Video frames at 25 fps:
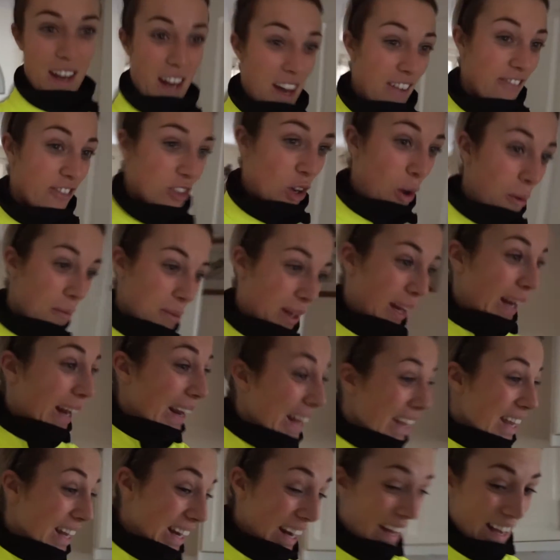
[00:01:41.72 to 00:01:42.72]
and I've
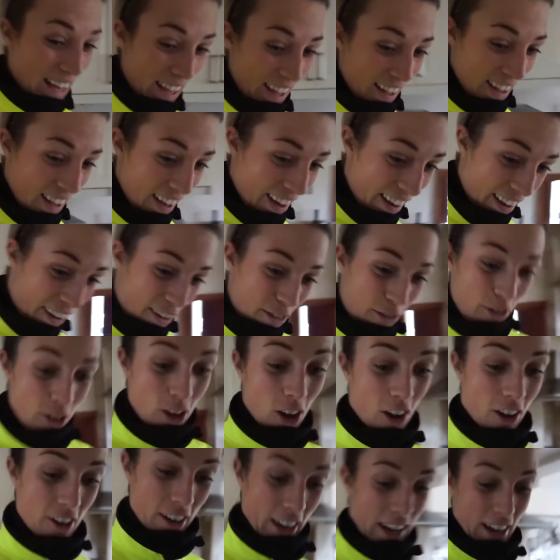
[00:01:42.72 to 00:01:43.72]
completely
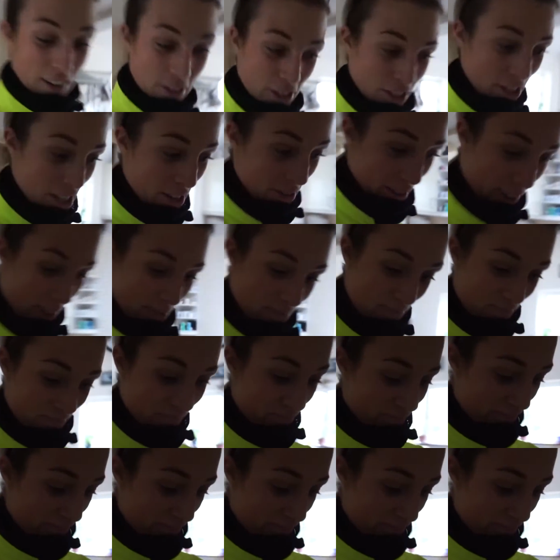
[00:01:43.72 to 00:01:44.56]
forgotten how to do it.